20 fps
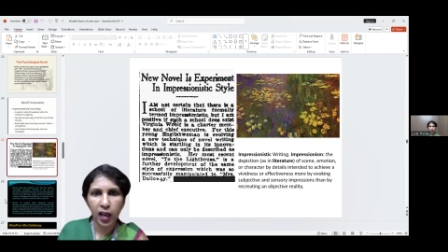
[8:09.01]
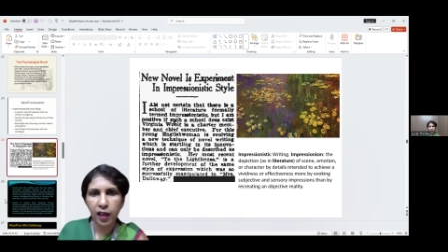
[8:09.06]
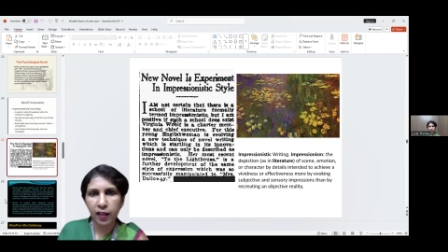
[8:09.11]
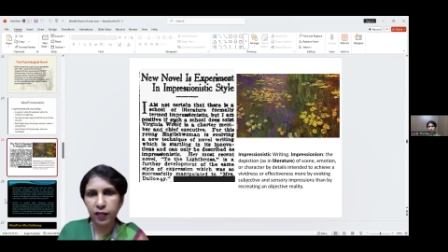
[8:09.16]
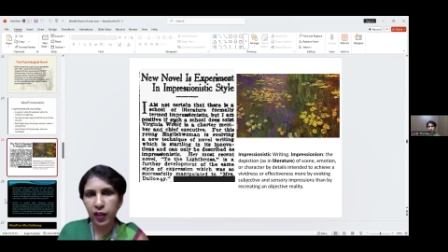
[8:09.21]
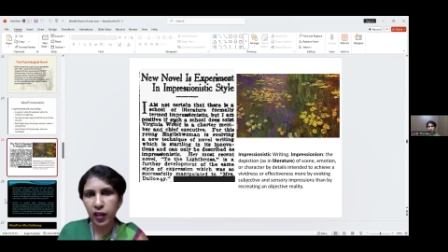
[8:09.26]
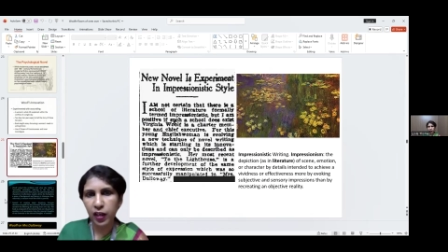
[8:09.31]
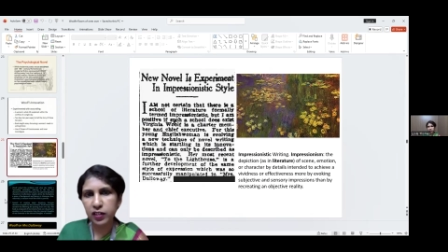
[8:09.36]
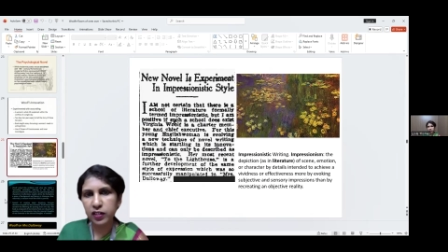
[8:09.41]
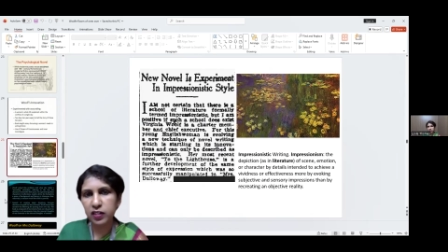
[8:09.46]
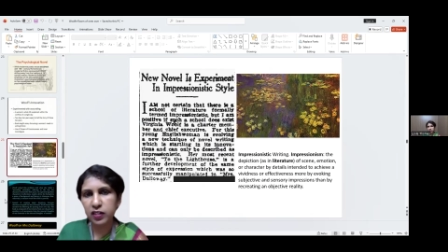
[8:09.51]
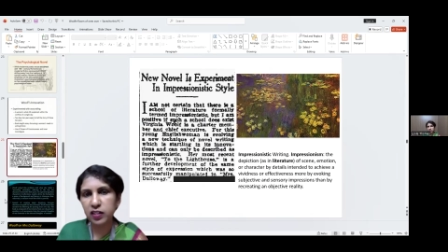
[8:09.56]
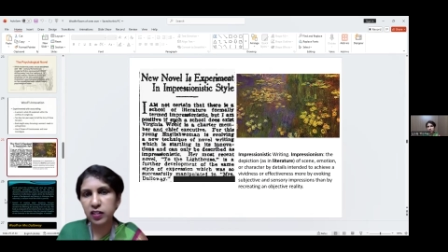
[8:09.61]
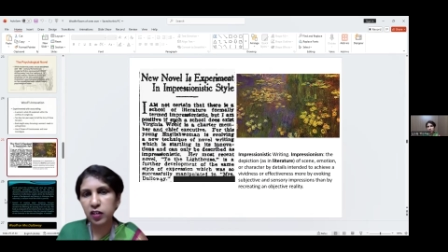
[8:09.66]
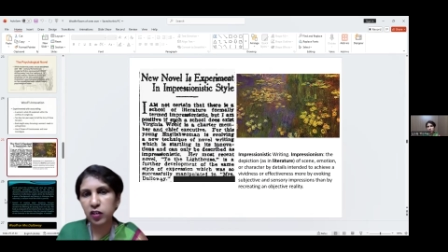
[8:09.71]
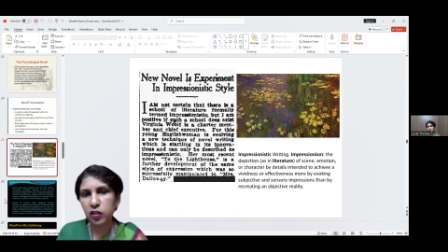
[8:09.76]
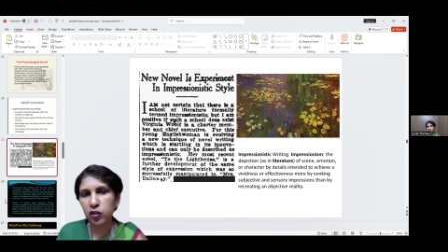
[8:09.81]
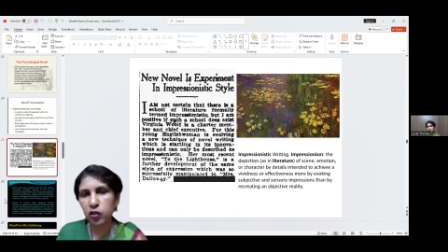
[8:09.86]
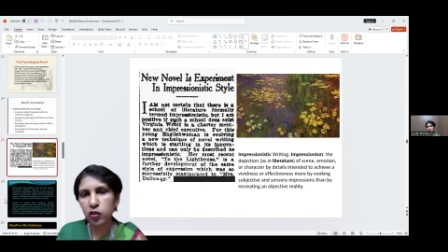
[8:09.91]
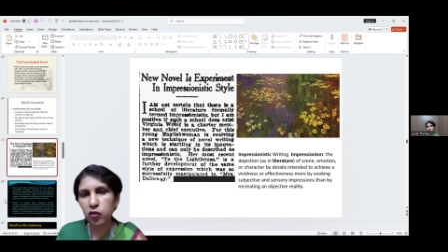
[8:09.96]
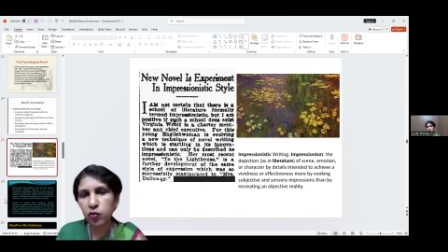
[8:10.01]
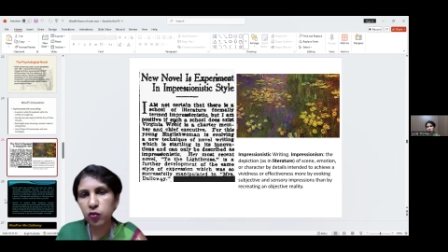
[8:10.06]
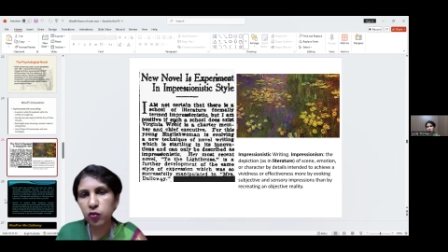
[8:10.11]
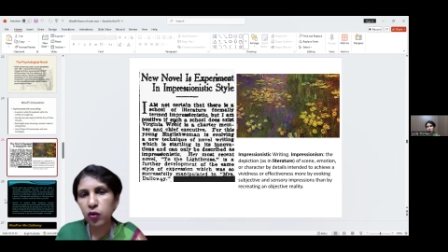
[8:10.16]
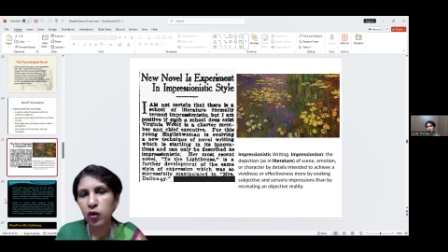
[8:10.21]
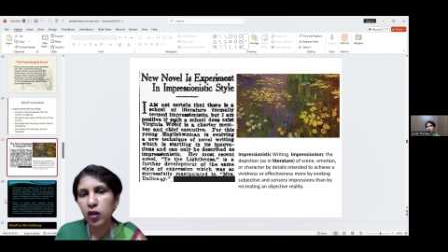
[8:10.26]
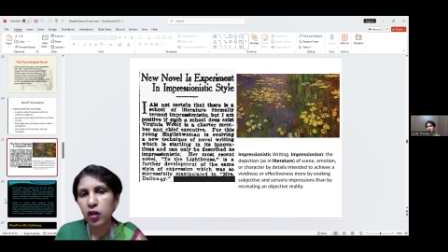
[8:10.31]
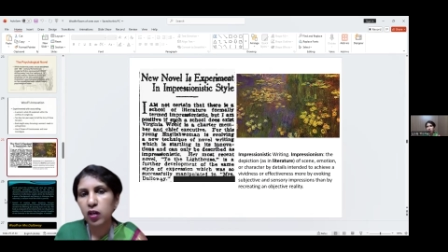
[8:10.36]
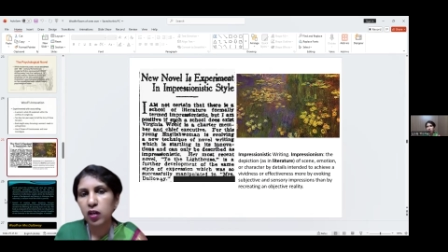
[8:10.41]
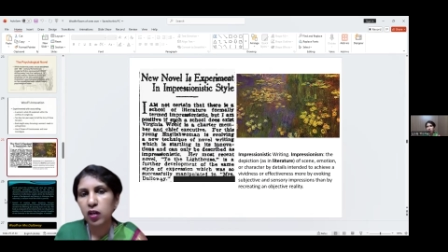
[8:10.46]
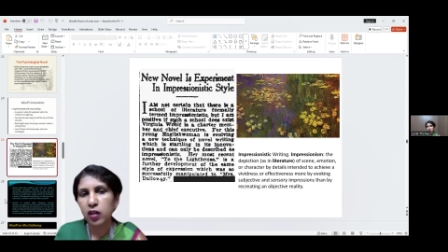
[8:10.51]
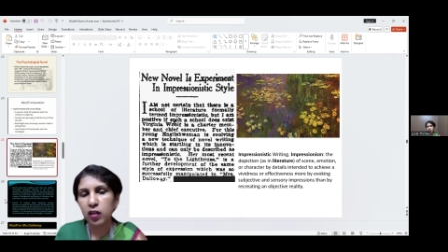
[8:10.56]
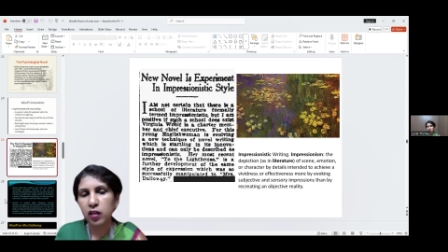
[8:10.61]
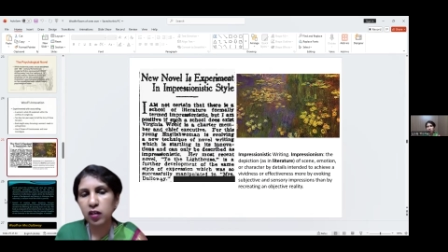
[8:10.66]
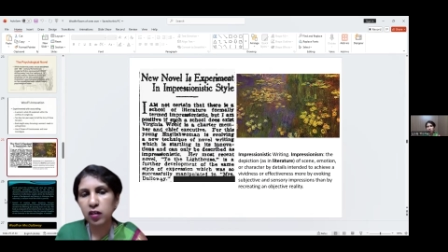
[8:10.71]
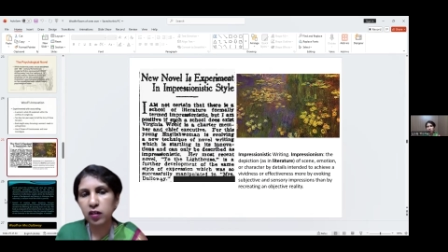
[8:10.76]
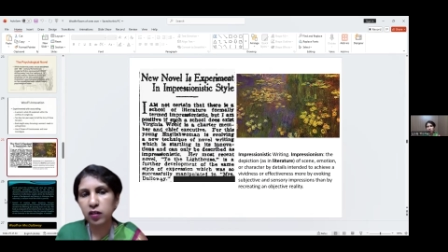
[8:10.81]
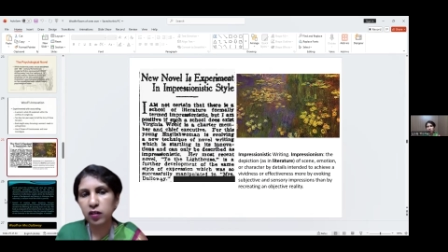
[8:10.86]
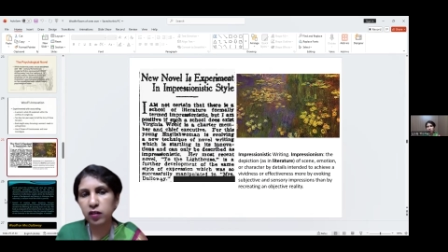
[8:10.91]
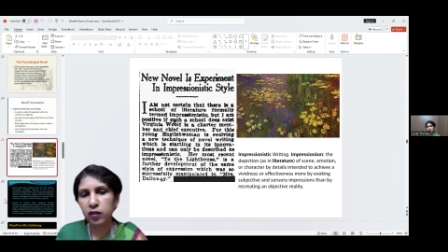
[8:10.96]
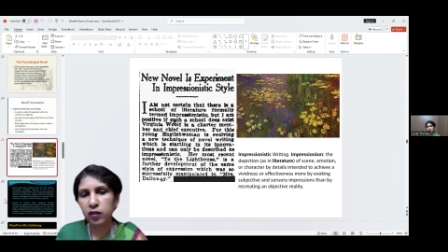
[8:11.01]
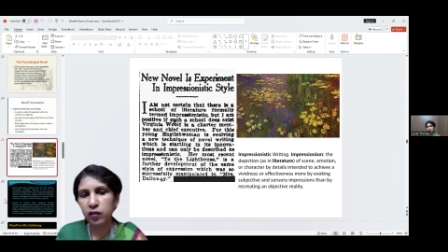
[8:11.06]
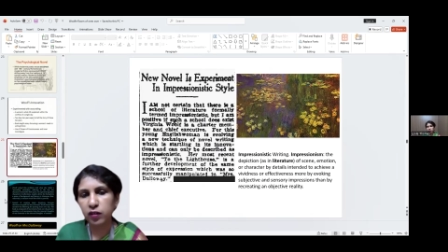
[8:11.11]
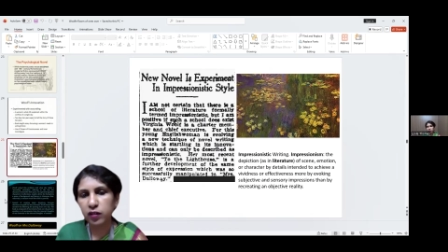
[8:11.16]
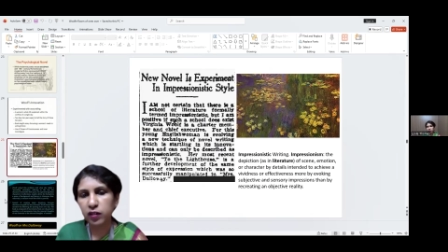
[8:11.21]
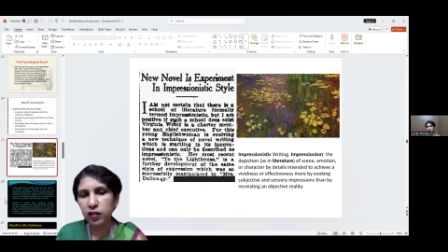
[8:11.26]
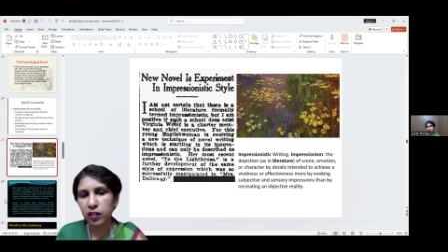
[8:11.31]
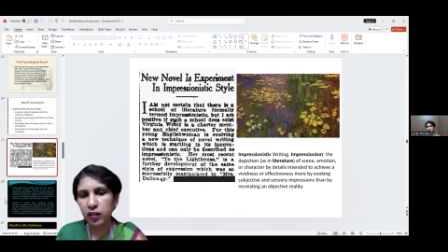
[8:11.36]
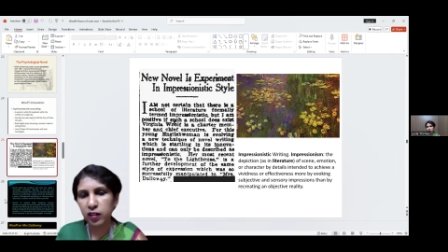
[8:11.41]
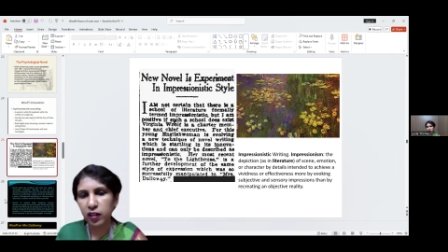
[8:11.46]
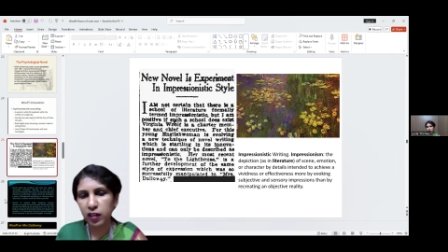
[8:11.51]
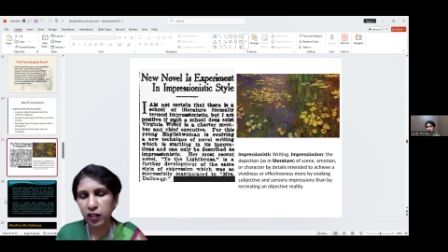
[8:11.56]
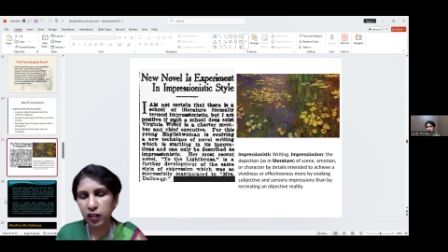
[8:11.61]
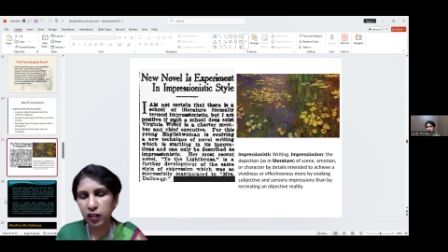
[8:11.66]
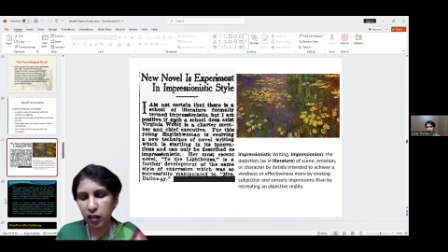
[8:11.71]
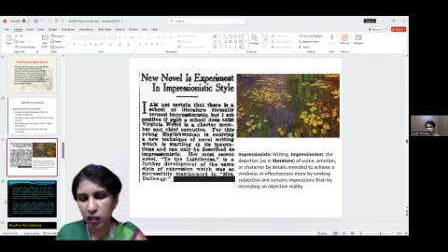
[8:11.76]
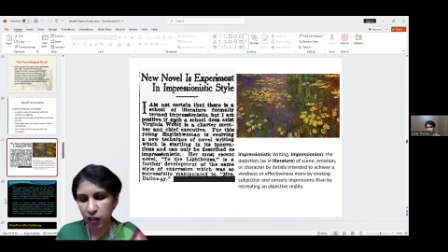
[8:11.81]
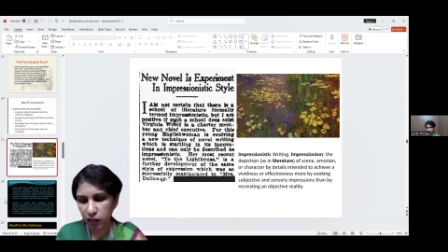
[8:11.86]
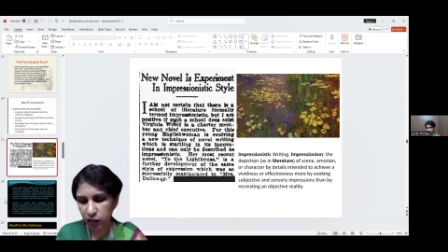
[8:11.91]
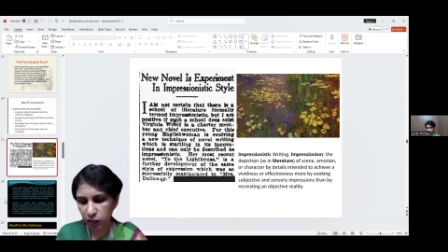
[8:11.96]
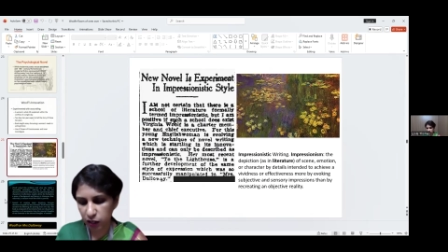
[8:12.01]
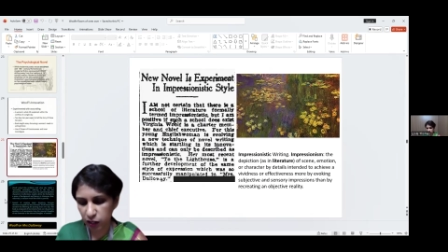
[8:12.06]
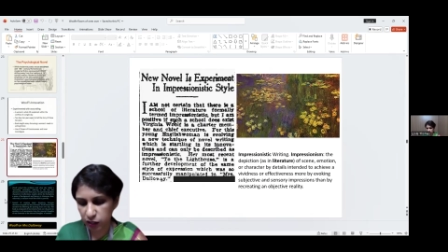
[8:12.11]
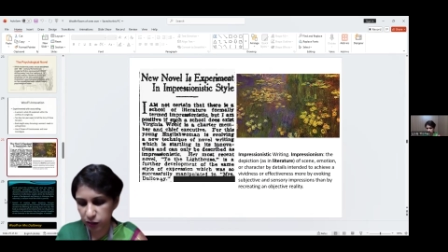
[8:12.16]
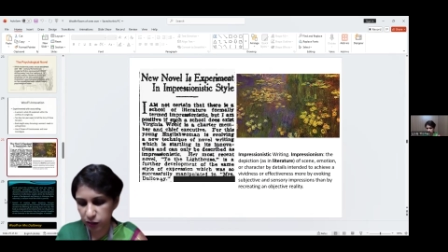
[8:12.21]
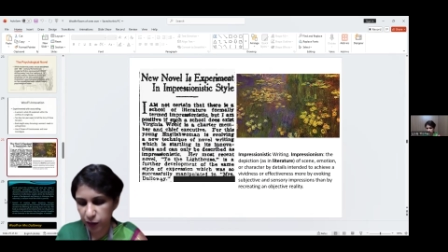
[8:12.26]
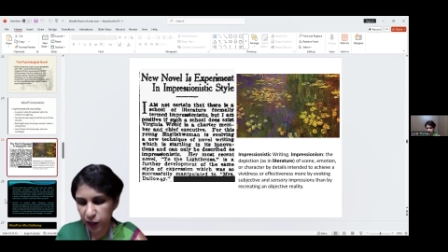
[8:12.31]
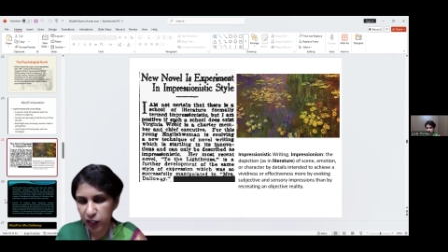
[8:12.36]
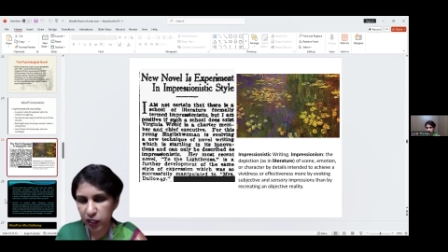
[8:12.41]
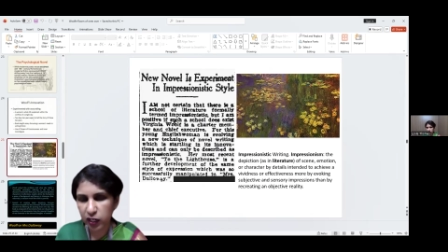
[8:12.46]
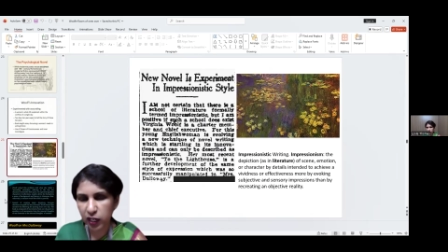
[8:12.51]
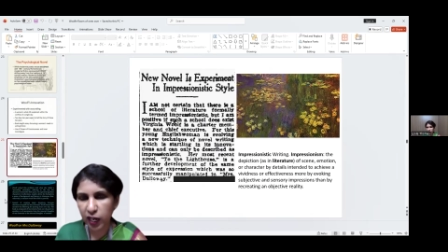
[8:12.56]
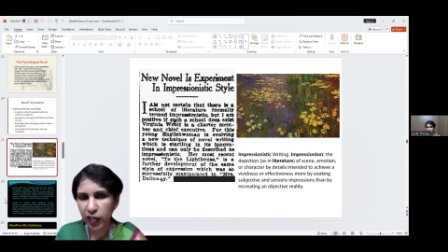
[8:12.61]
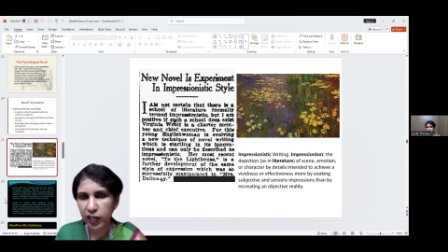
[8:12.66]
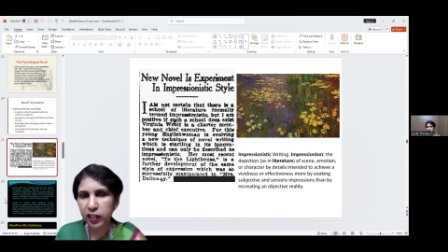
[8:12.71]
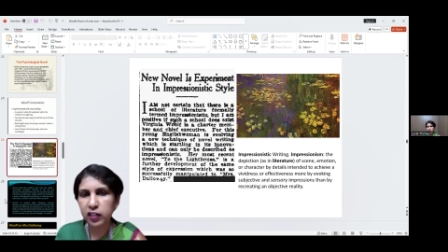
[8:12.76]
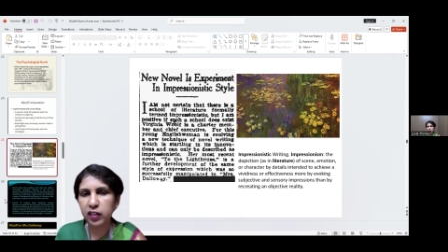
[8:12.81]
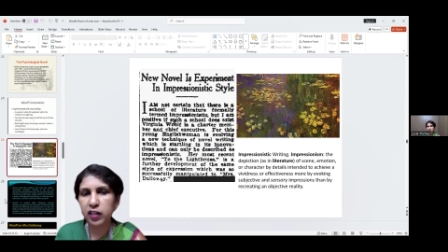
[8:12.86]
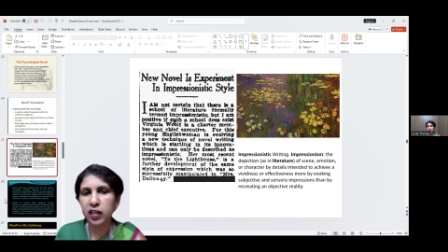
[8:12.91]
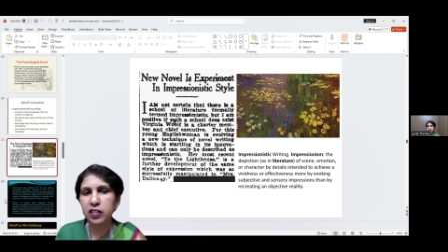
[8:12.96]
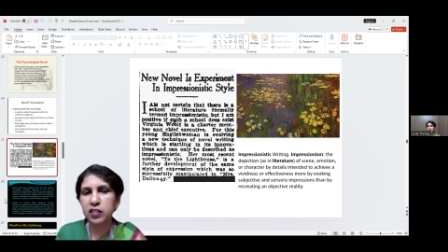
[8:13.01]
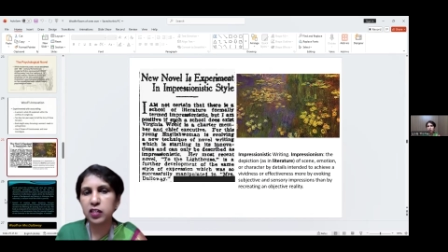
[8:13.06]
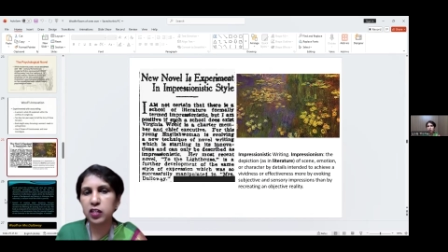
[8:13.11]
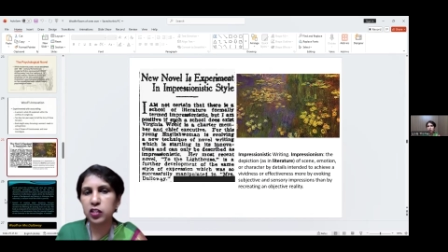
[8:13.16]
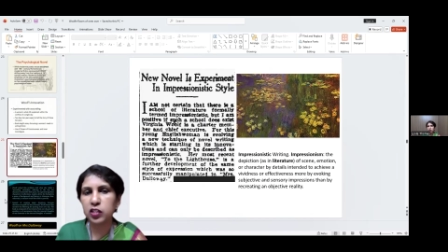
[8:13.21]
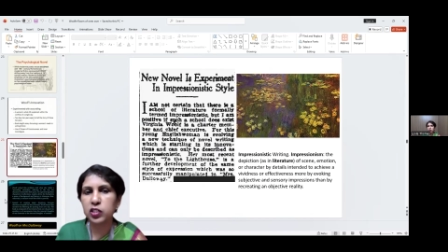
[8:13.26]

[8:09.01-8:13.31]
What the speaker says: And that is a new and it's been characterized